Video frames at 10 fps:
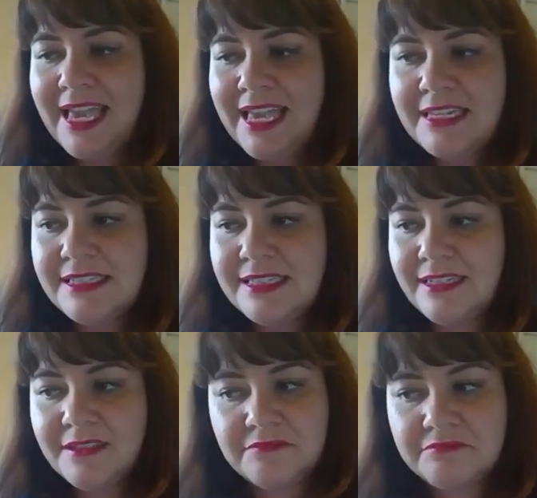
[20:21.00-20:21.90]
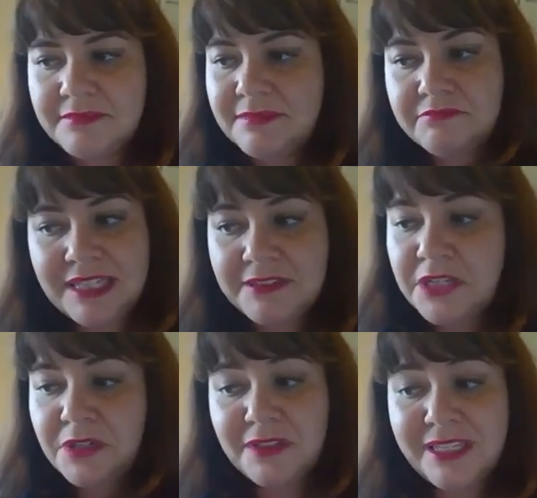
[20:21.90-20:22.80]
And
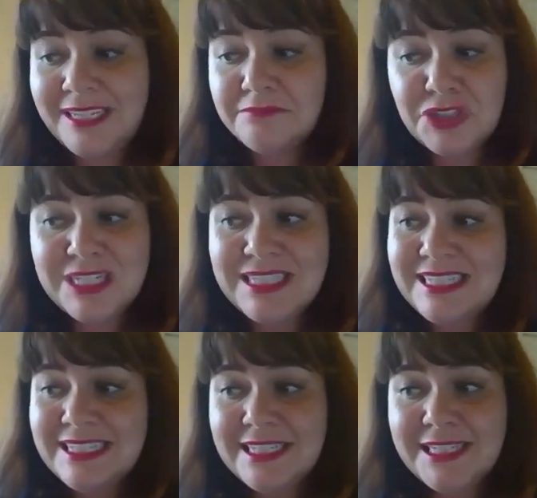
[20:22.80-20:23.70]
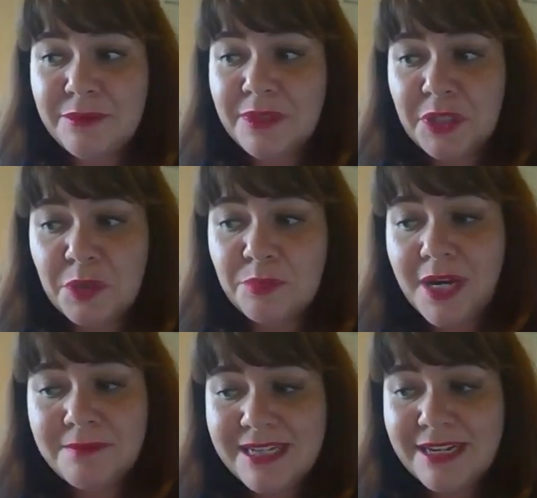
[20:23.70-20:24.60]
literally just sends you a little
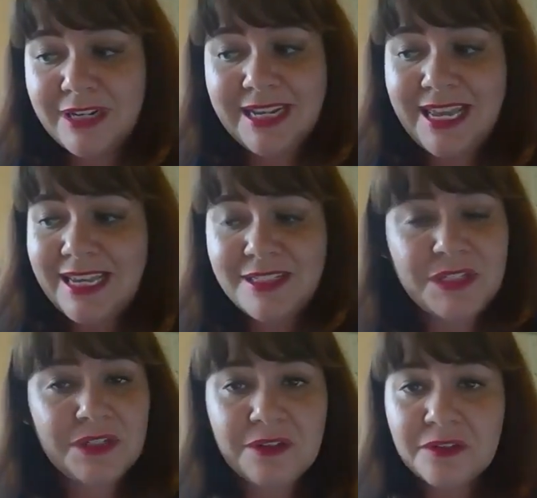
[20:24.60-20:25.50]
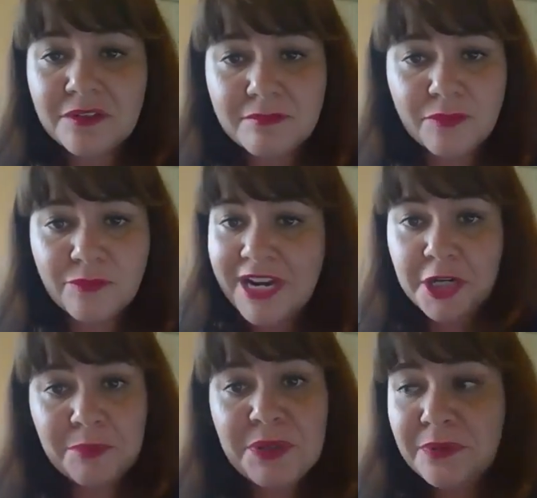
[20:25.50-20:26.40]
prompt every day to rate your
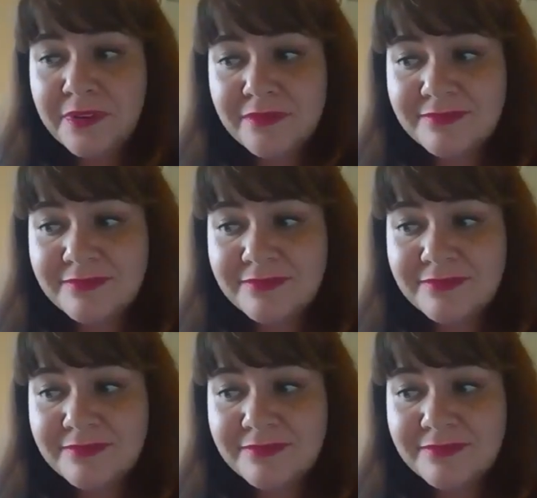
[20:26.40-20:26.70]
mood.